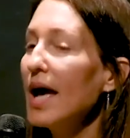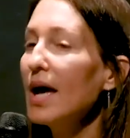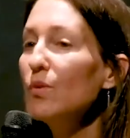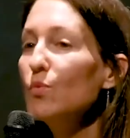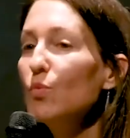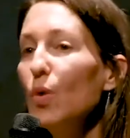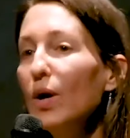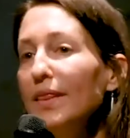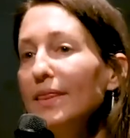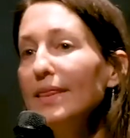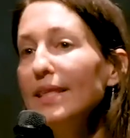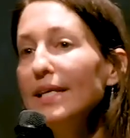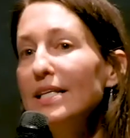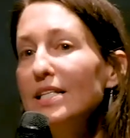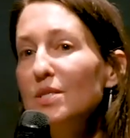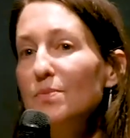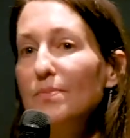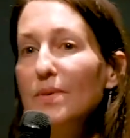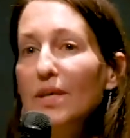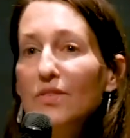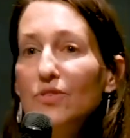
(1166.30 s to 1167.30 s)
And what
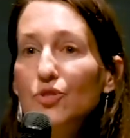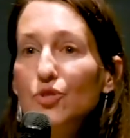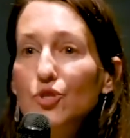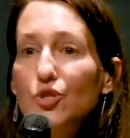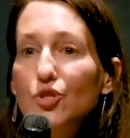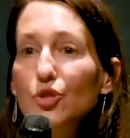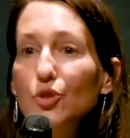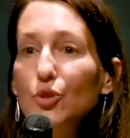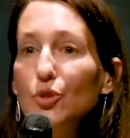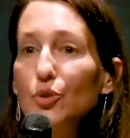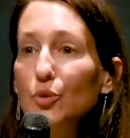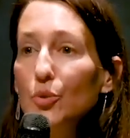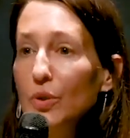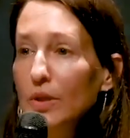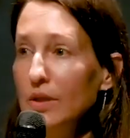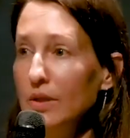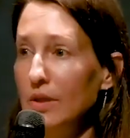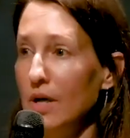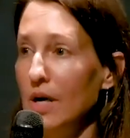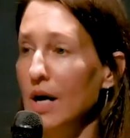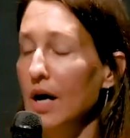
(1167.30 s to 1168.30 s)
these myths do,
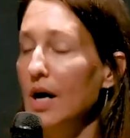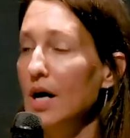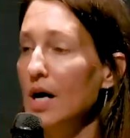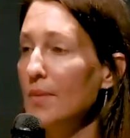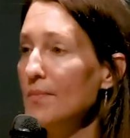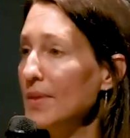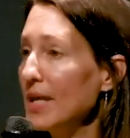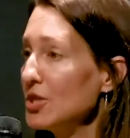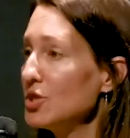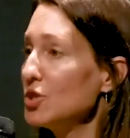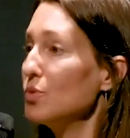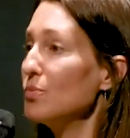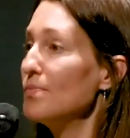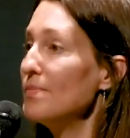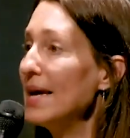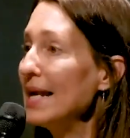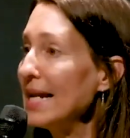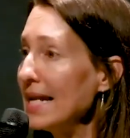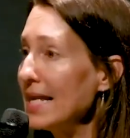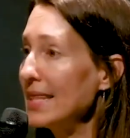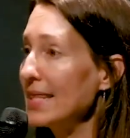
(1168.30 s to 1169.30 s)
um, they do
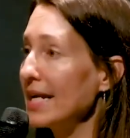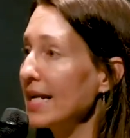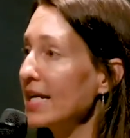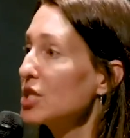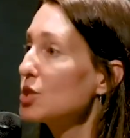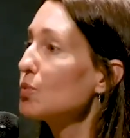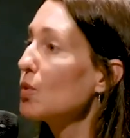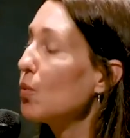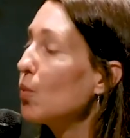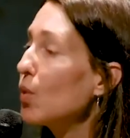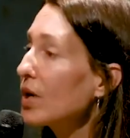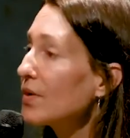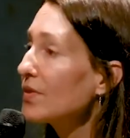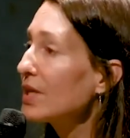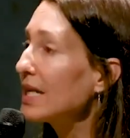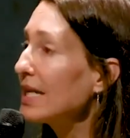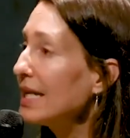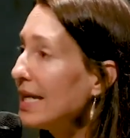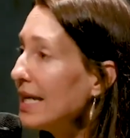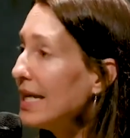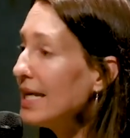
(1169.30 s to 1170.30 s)
many things, but one of the
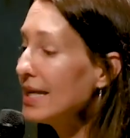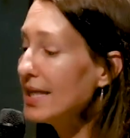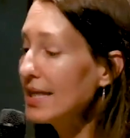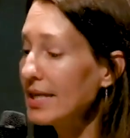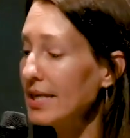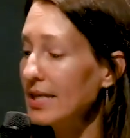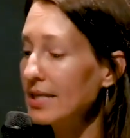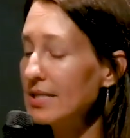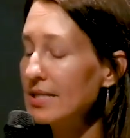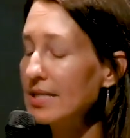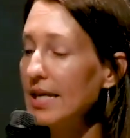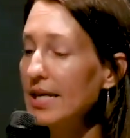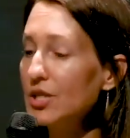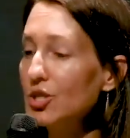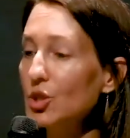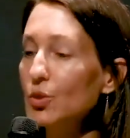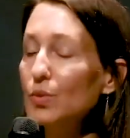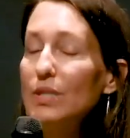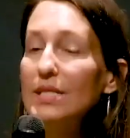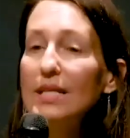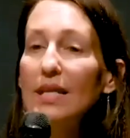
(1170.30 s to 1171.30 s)
key things they
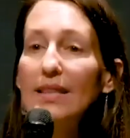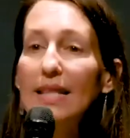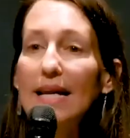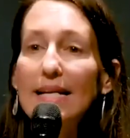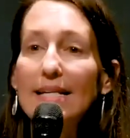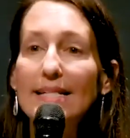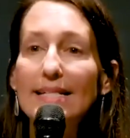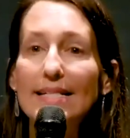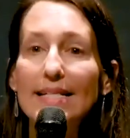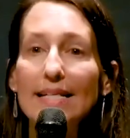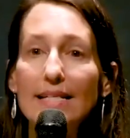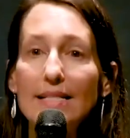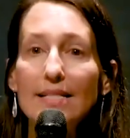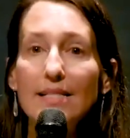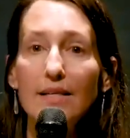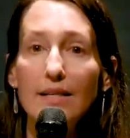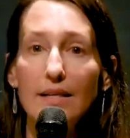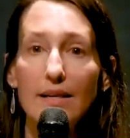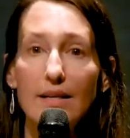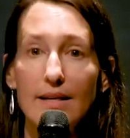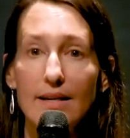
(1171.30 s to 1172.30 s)
do is that they
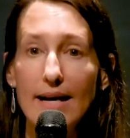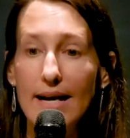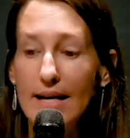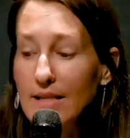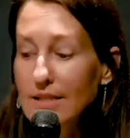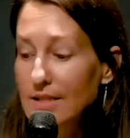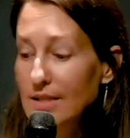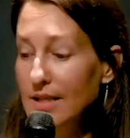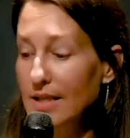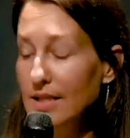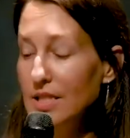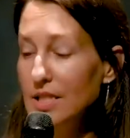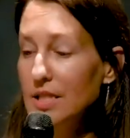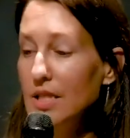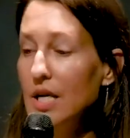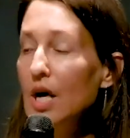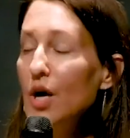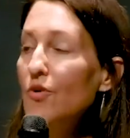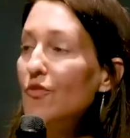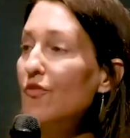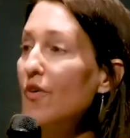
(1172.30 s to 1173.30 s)
disconnect us
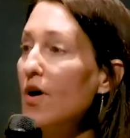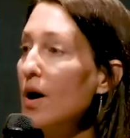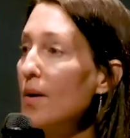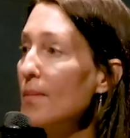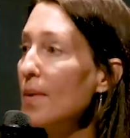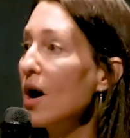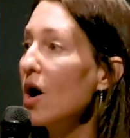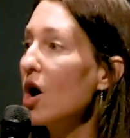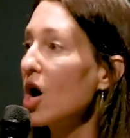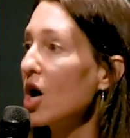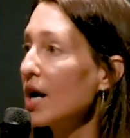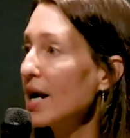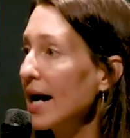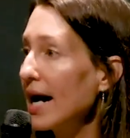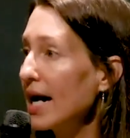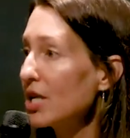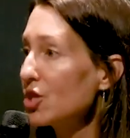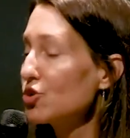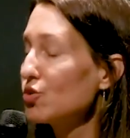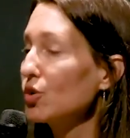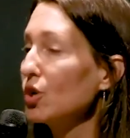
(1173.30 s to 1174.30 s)
from our
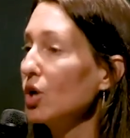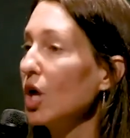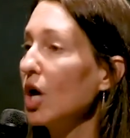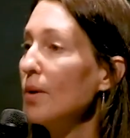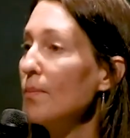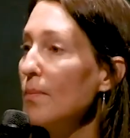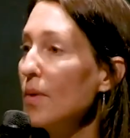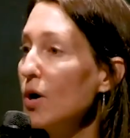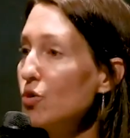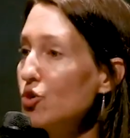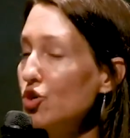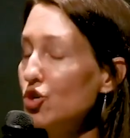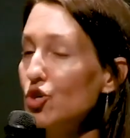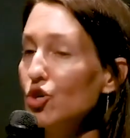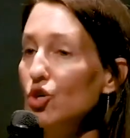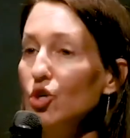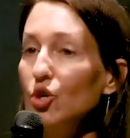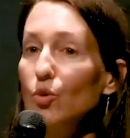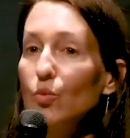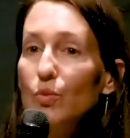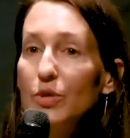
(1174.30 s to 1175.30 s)
natural
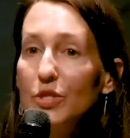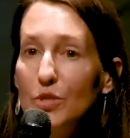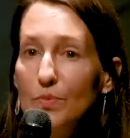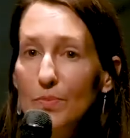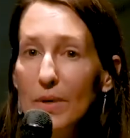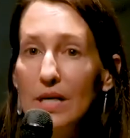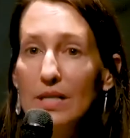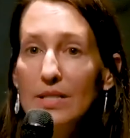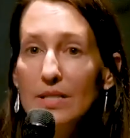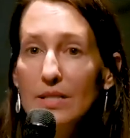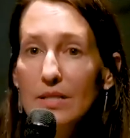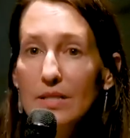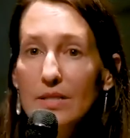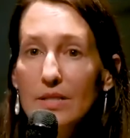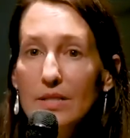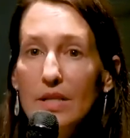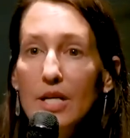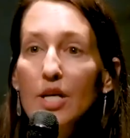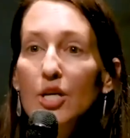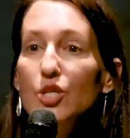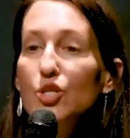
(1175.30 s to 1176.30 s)
emotional
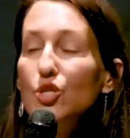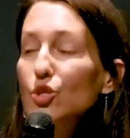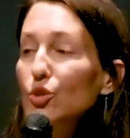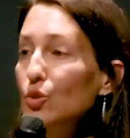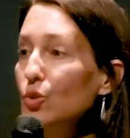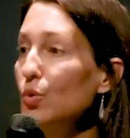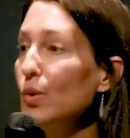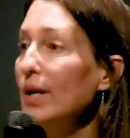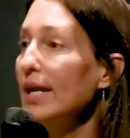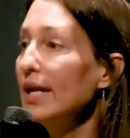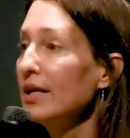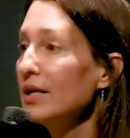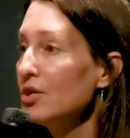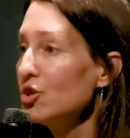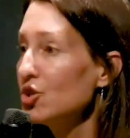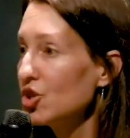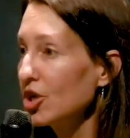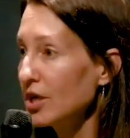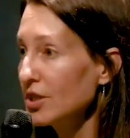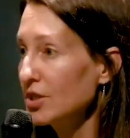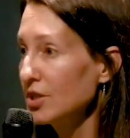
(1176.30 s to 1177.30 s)
responses to
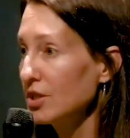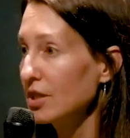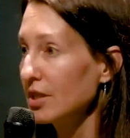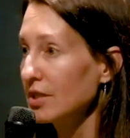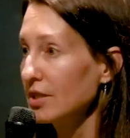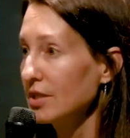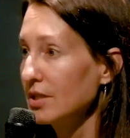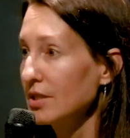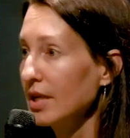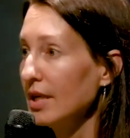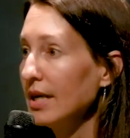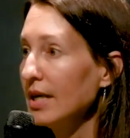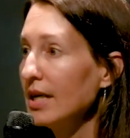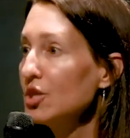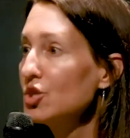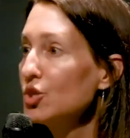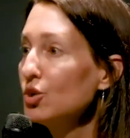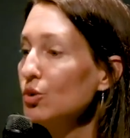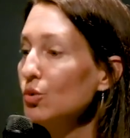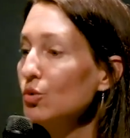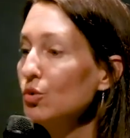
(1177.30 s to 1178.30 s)
injustice,
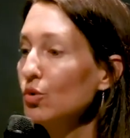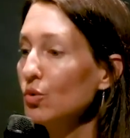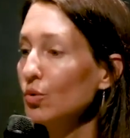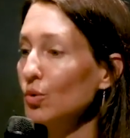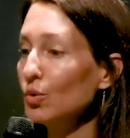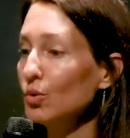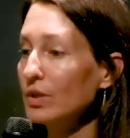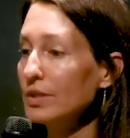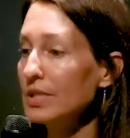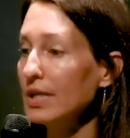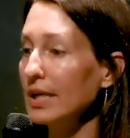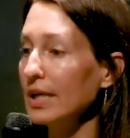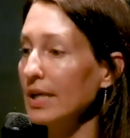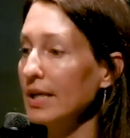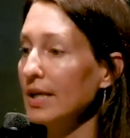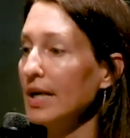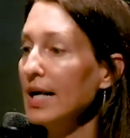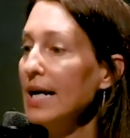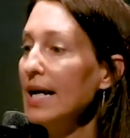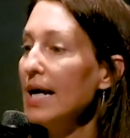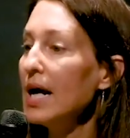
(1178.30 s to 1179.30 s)
to
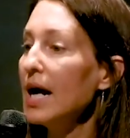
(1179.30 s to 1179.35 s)
cruelty.